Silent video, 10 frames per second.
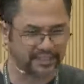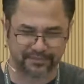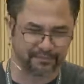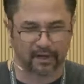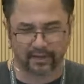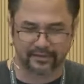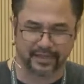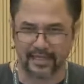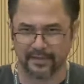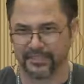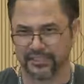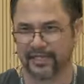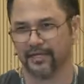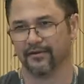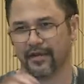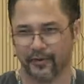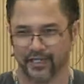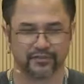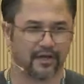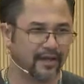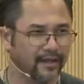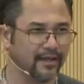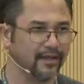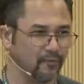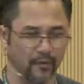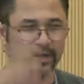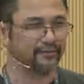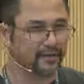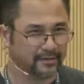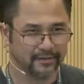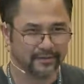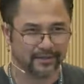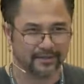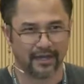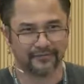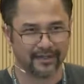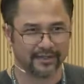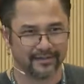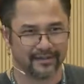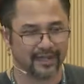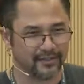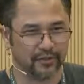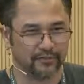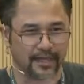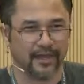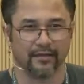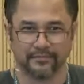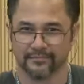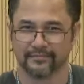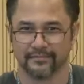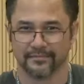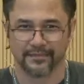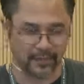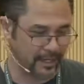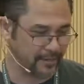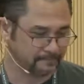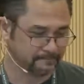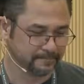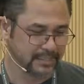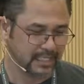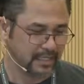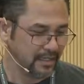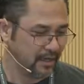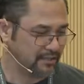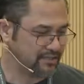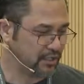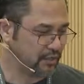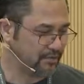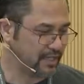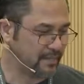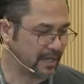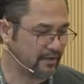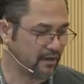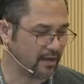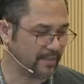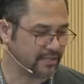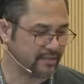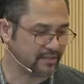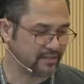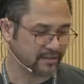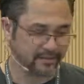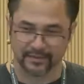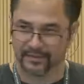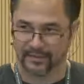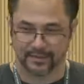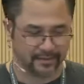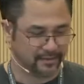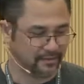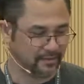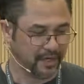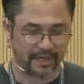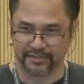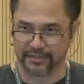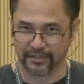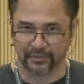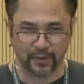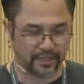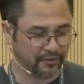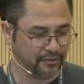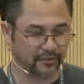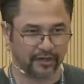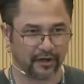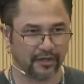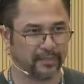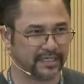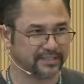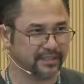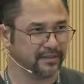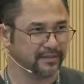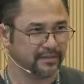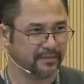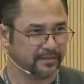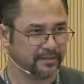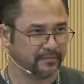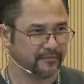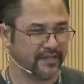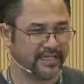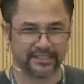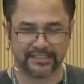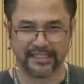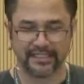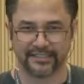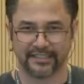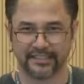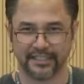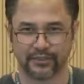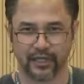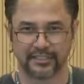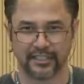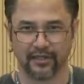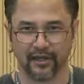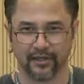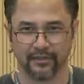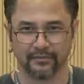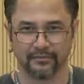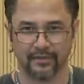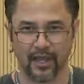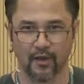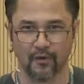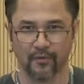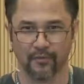Spark thingy-majiggy, or I want to try whatever, Kafka, I can do it right now, okay? Also, think about your automation, all right? So what are you doing? Are you basically feeding CDs into CD trays any longer? No.